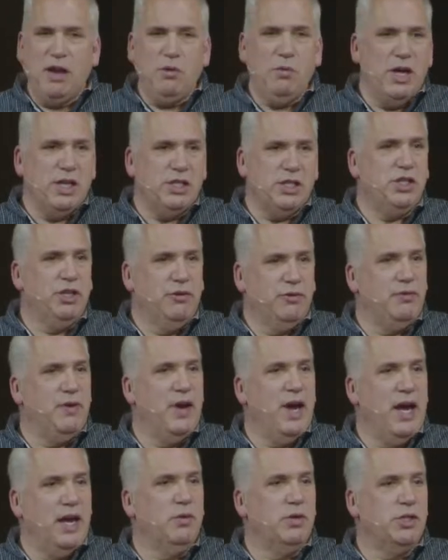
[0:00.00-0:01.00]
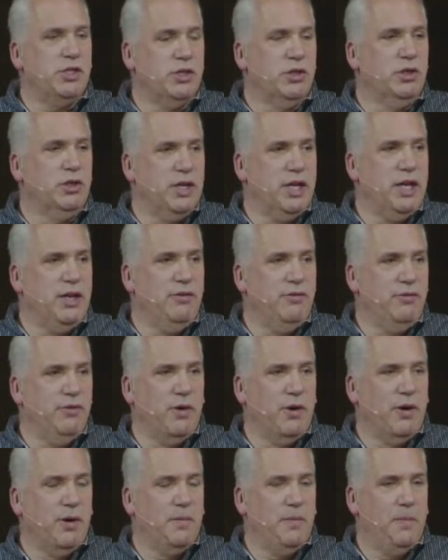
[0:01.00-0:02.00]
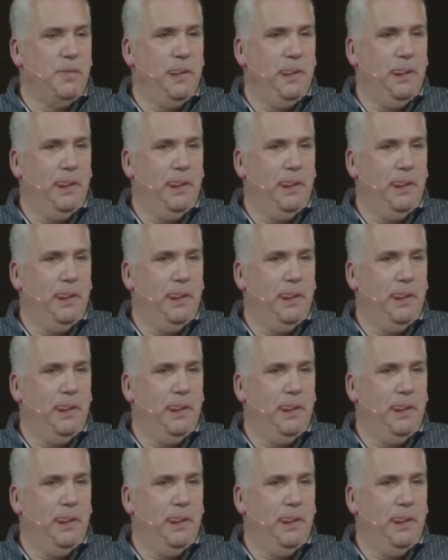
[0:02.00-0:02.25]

God wants you to find what you're looking for.